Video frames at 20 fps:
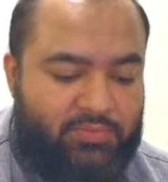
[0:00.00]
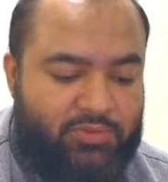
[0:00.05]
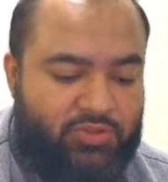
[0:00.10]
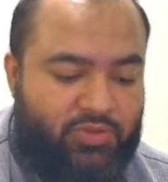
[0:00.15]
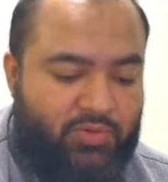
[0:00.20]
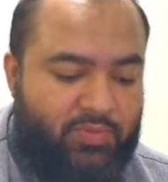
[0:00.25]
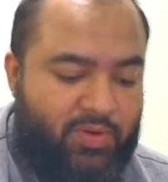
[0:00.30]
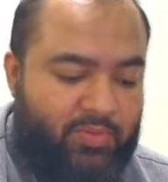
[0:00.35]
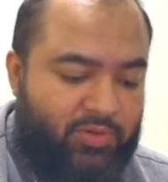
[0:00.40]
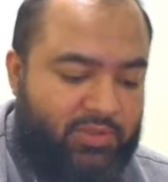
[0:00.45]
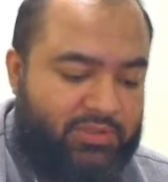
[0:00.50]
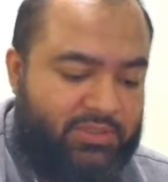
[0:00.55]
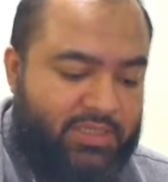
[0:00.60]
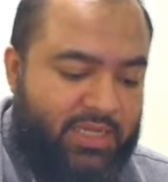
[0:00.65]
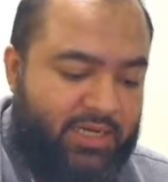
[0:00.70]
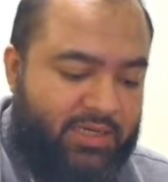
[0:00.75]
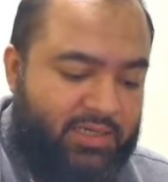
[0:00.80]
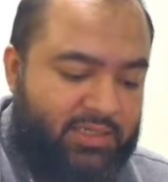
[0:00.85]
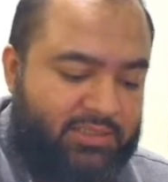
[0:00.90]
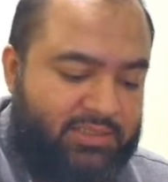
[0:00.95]
so remember,
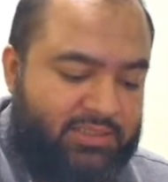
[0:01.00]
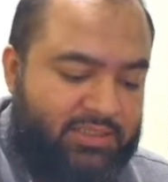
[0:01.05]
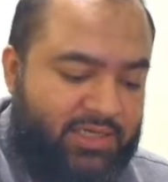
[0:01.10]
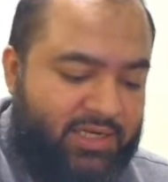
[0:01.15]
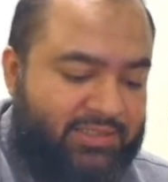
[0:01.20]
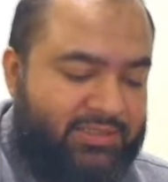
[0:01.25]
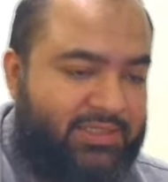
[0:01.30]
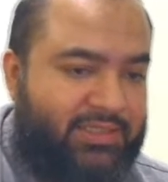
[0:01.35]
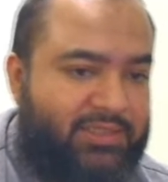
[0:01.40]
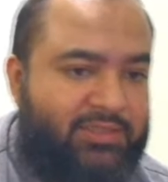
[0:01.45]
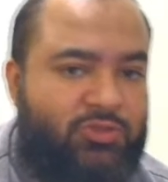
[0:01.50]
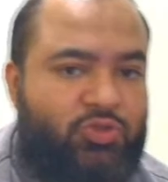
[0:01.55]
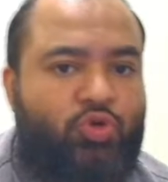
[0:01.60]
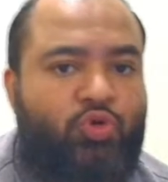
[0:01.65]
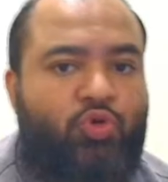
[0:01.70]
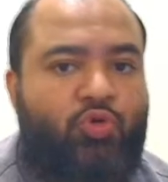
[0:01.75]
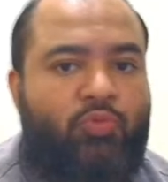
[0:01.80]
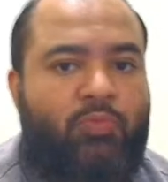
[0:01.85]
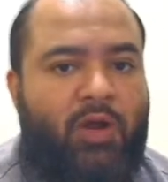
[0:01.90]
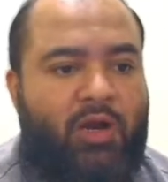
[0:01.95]
Daniel is selecting
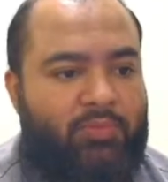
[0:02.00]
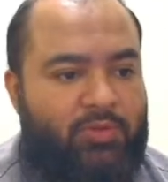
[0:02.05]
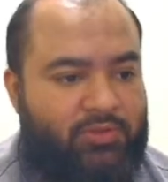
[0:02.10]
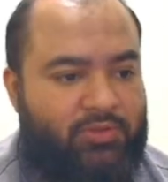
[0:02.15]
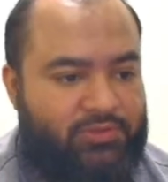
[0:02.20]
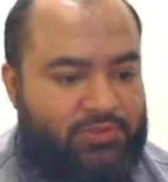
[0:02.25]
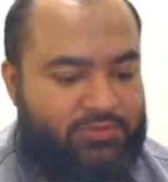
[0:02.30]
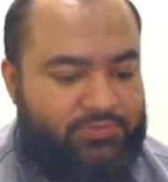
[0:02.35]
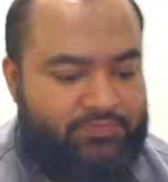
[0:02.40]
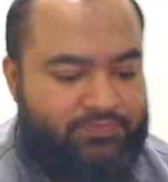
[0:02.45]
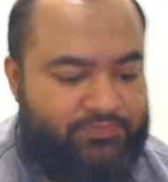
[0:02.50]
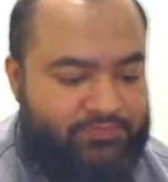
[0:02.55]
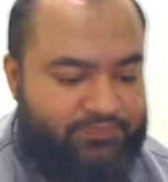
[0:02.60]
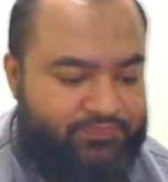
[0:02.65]
2 marbles